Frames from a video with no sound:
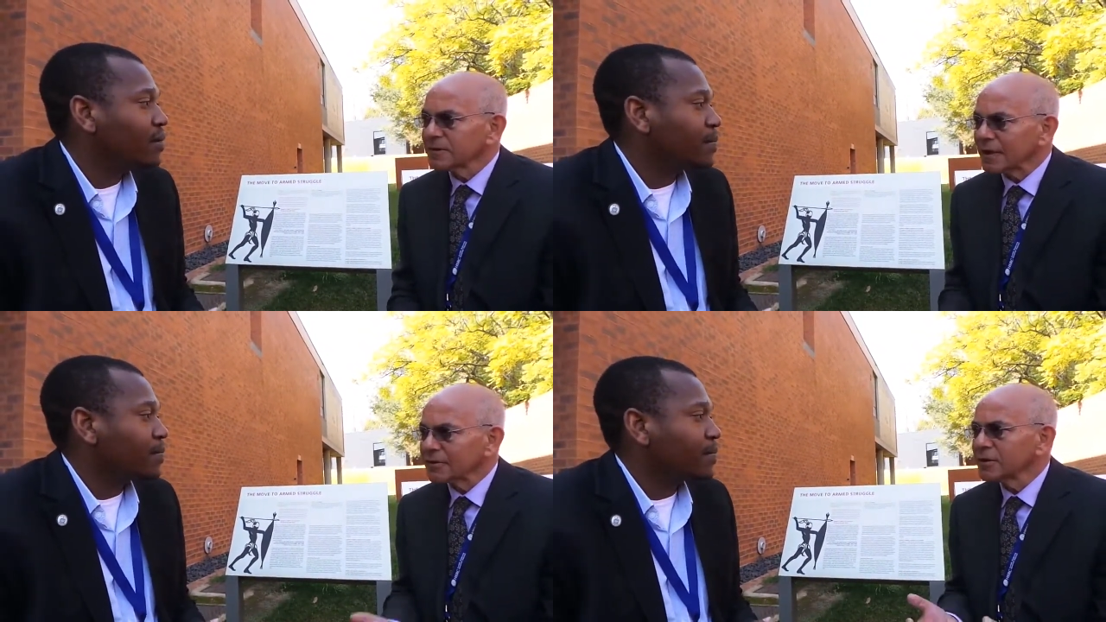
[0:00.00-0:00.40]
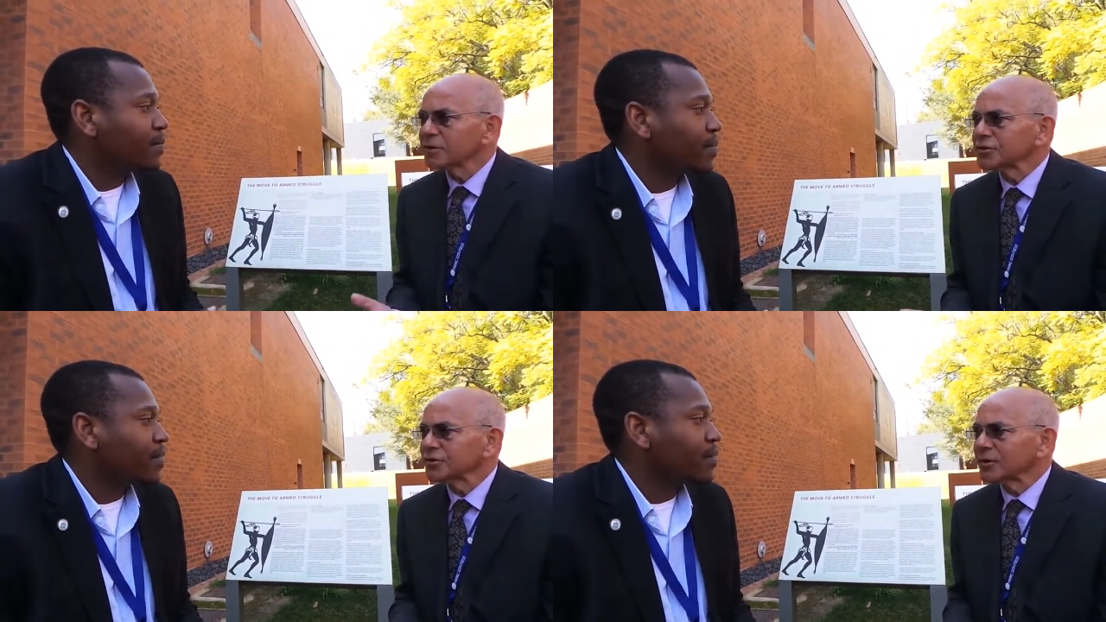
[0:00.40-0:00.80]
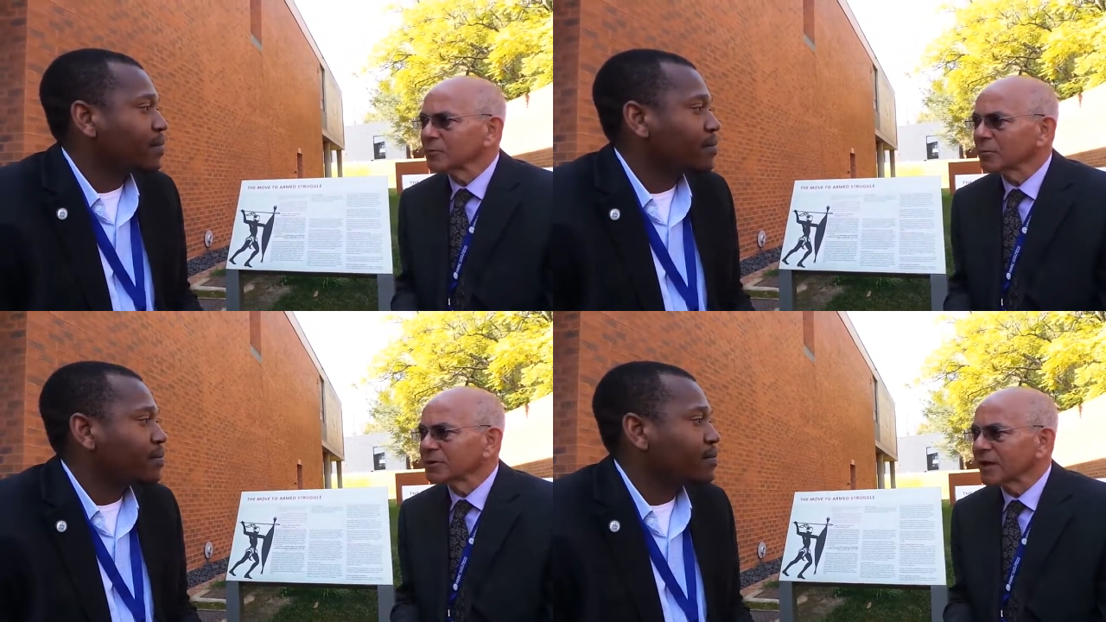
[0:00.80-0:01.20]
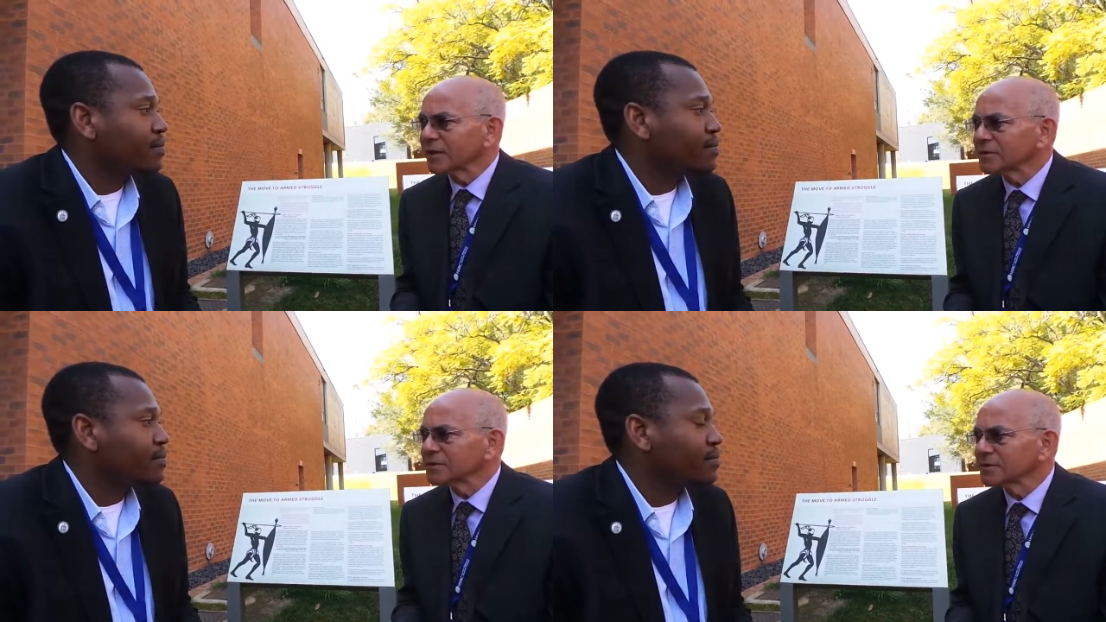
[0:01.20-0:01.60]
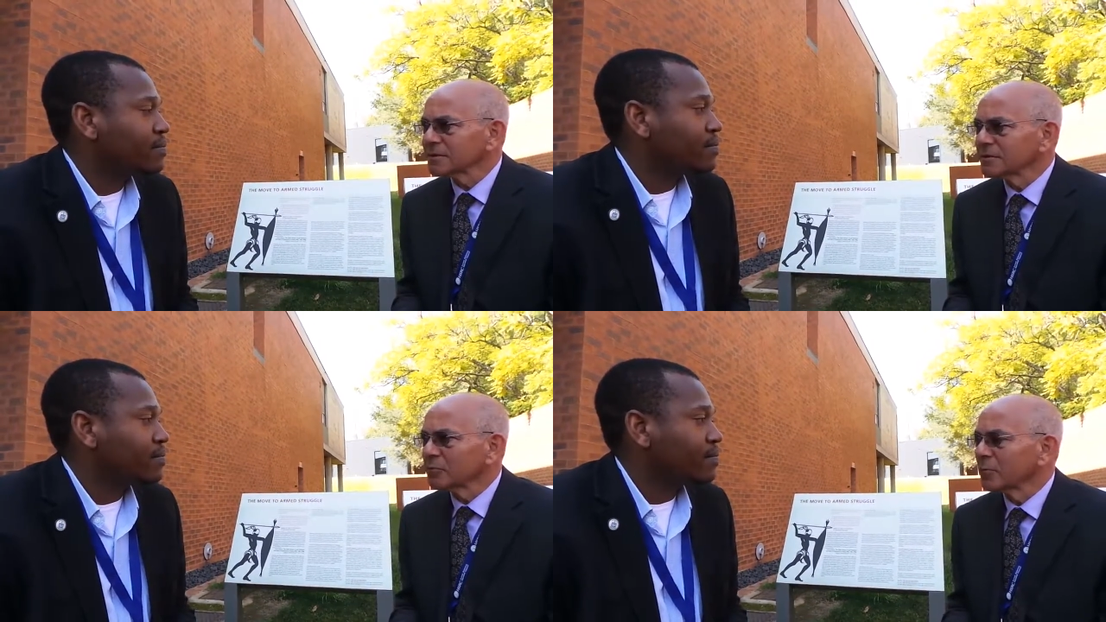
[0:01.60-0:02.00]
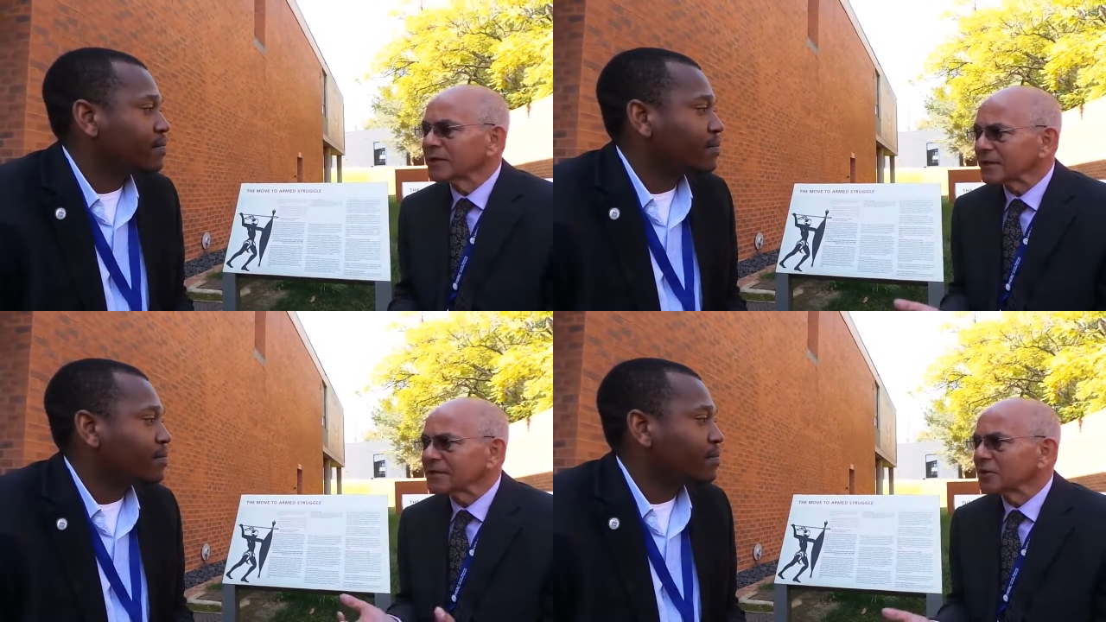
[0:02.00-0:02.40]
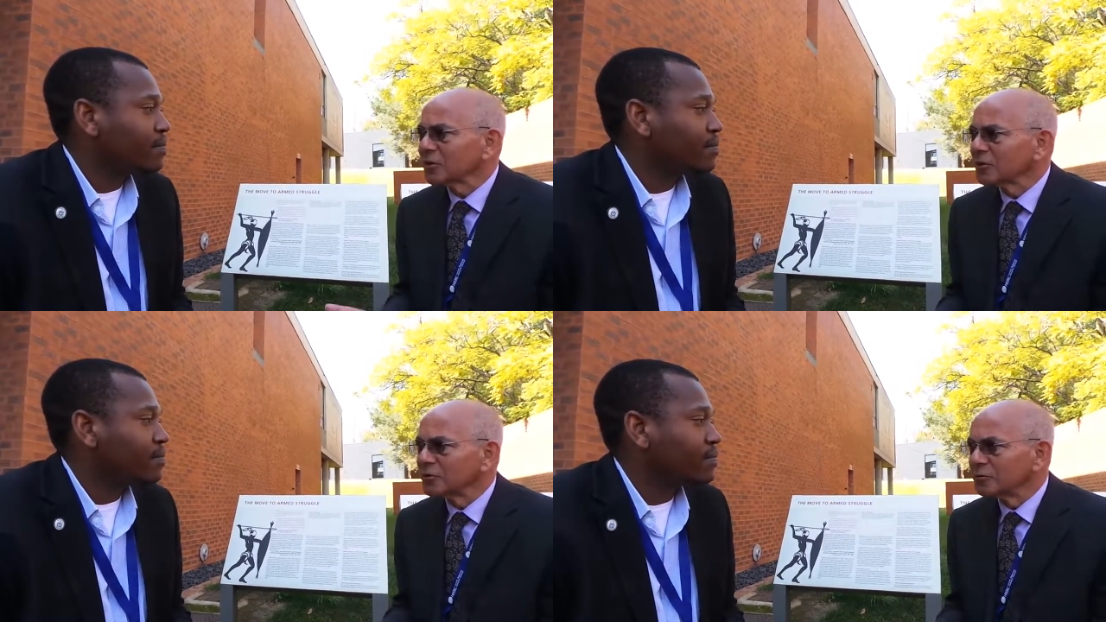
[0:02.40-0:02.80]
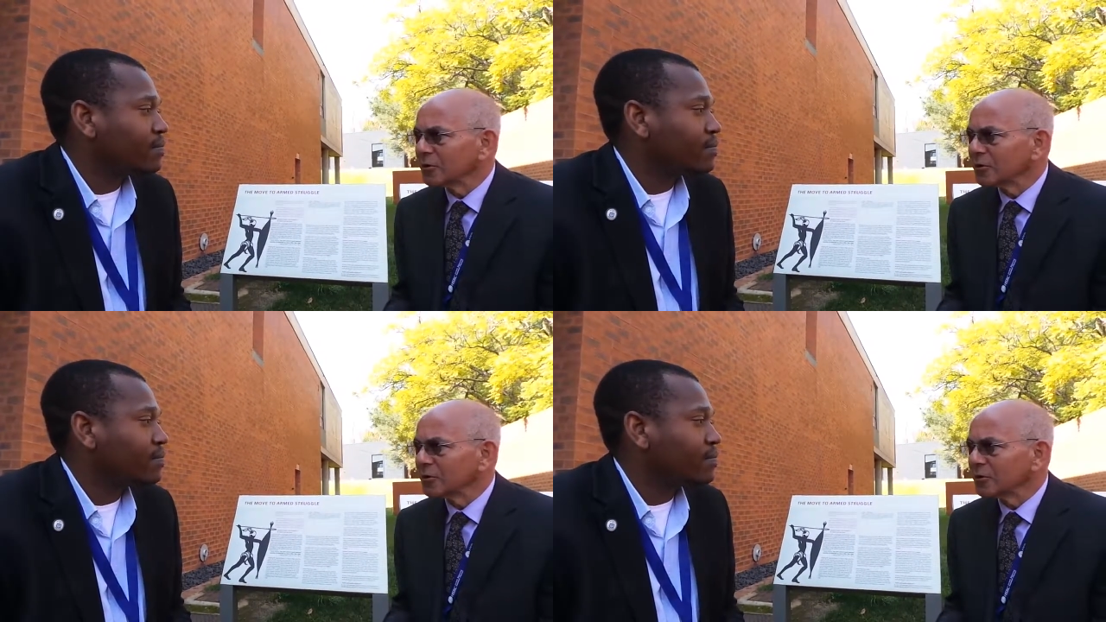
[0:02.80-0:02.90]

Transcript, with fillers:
Speaker 1: that nurturing, what would that, what would that include?